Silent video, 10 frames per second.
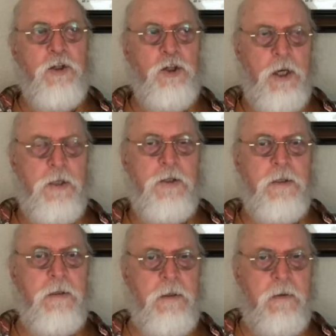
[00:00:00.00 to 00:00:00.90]

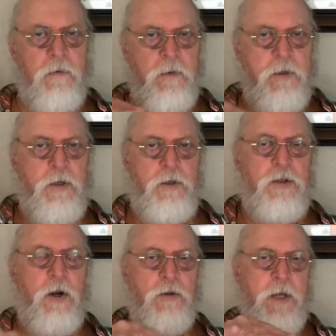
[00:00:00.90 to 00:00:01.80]
Just just
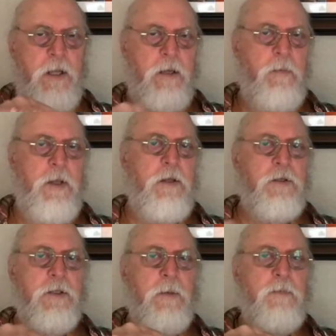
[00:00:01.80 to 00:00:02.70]
start telling me the
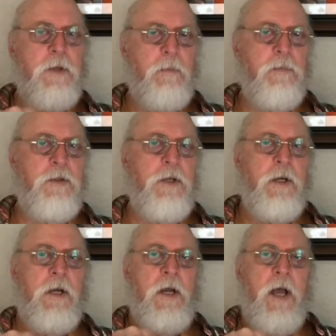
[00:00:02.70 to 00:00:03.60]
symptoms,
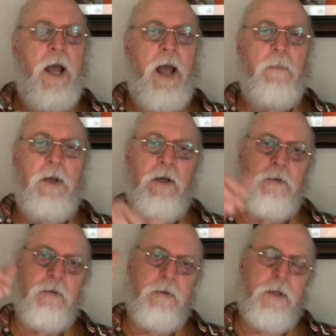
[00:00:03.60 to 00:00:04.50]
and
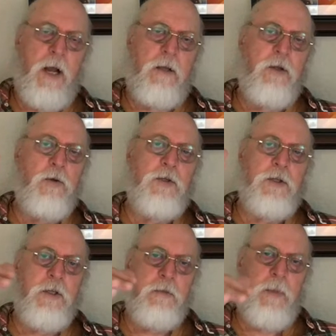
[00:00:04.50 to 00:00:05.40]
because
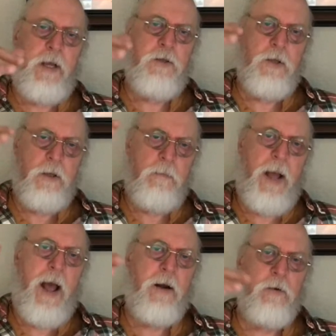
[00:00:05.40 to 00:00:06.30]
diagnosis is based on a
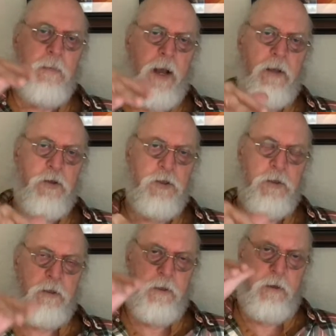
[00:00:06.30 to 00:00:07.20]
pattern
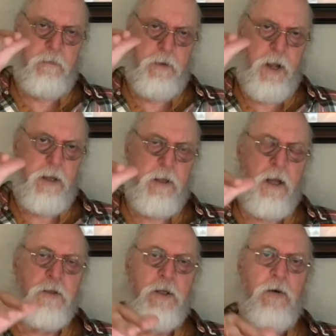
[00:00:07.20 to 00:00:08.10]
match of the
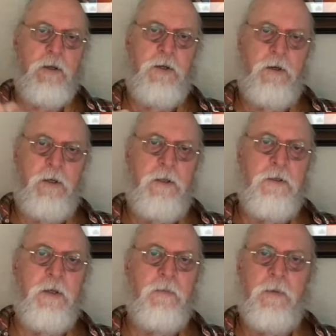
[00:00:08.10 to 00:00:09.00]
diagnostic criteria of the
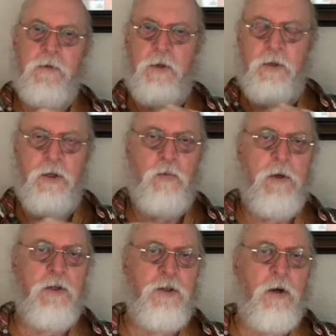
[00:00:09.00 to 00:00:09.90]
symptoms. So you just
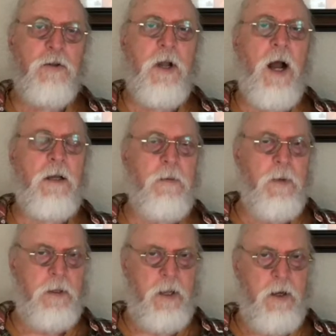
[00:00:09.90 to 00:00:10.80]
want to start
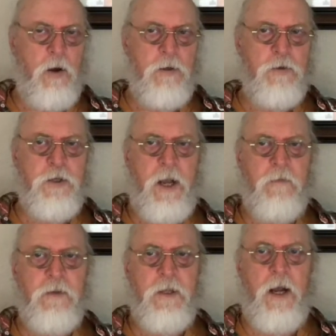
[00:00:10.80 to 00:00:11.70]
get all your
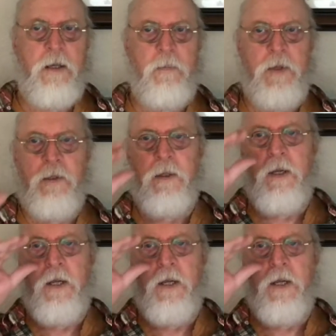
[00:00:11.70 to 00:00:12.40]
staff to document